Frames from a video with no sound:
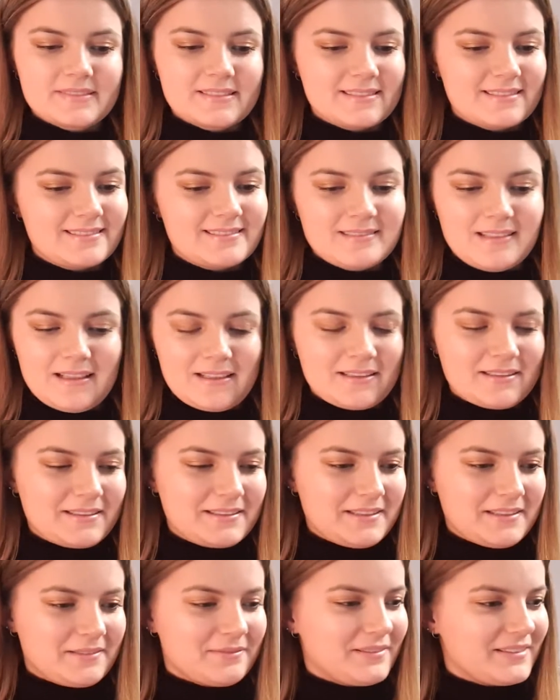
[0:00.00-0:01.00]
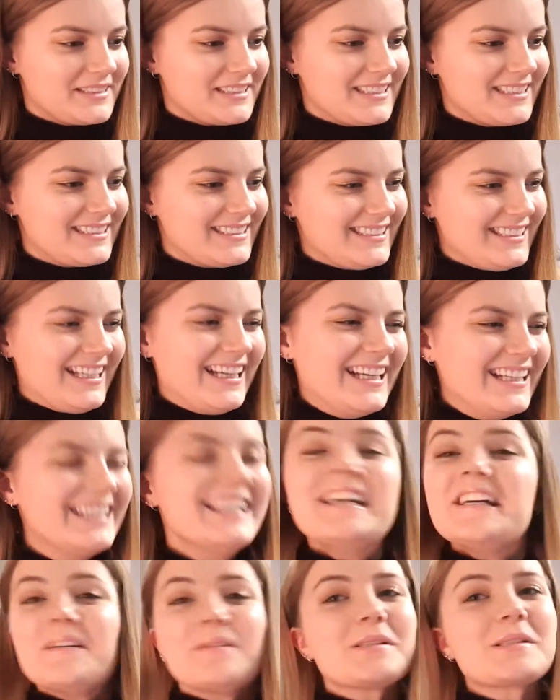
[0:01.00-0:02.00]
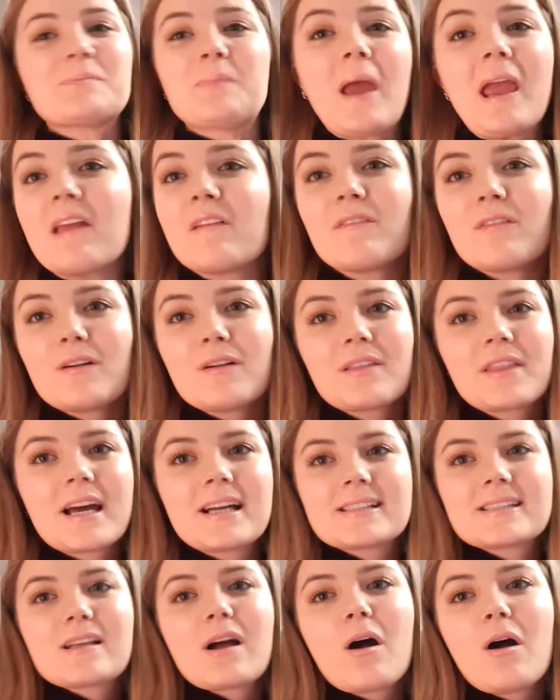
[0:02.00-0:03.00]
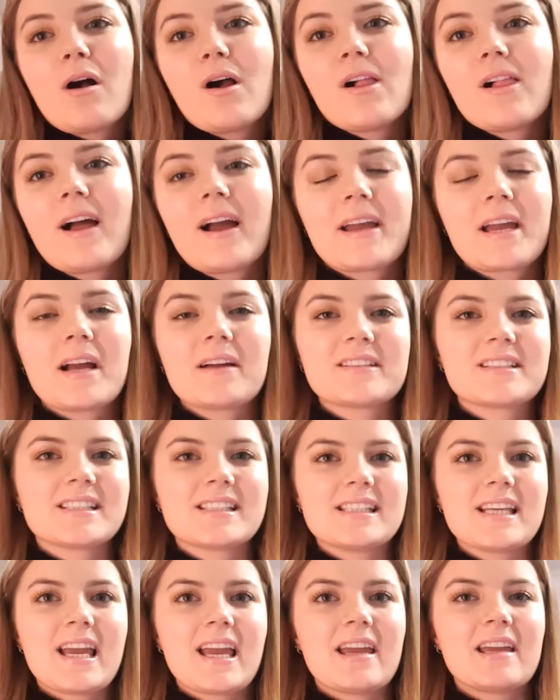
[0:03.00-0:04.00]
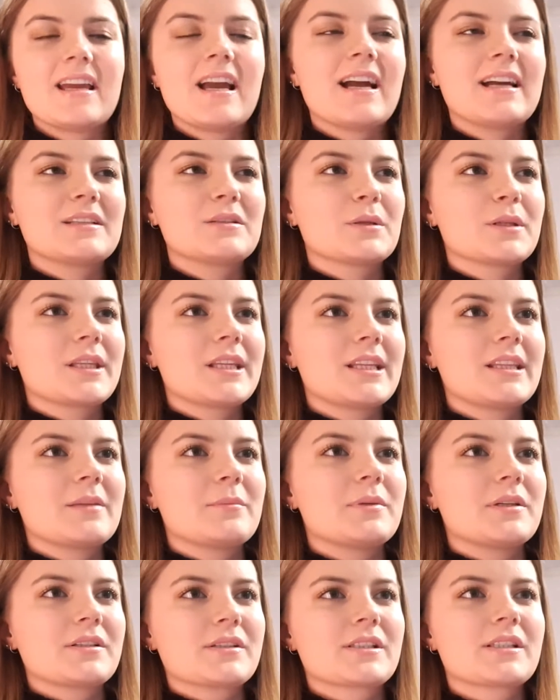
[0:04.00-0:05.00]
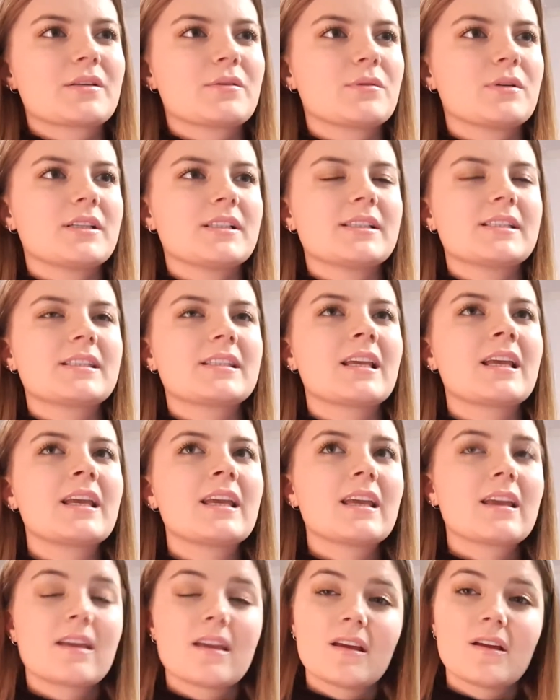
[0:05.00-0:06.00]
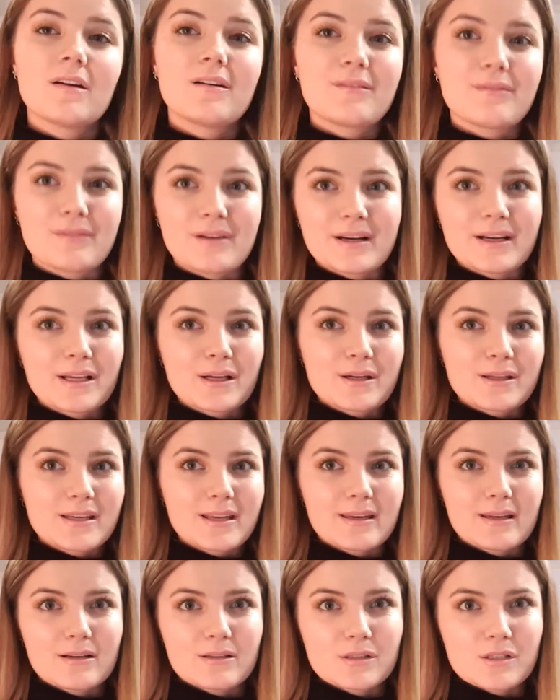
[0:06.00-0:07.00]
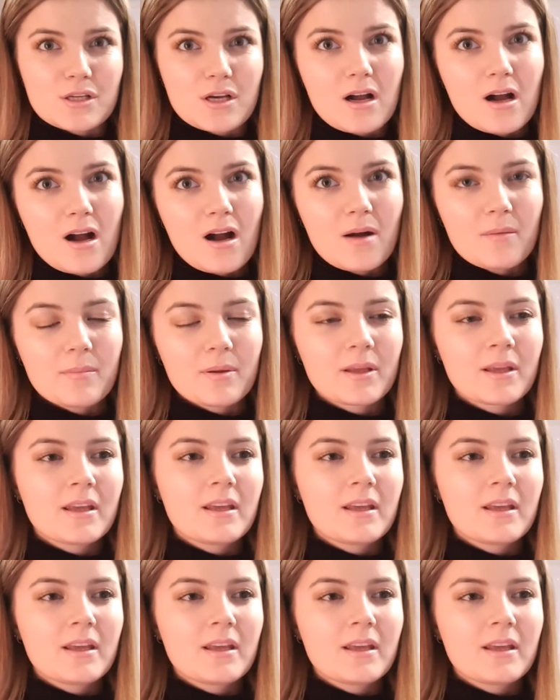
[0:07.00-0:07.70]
I'm not gonna talk about that. It was painful, that's all I have to say. I don't think the piercer was very good at her job.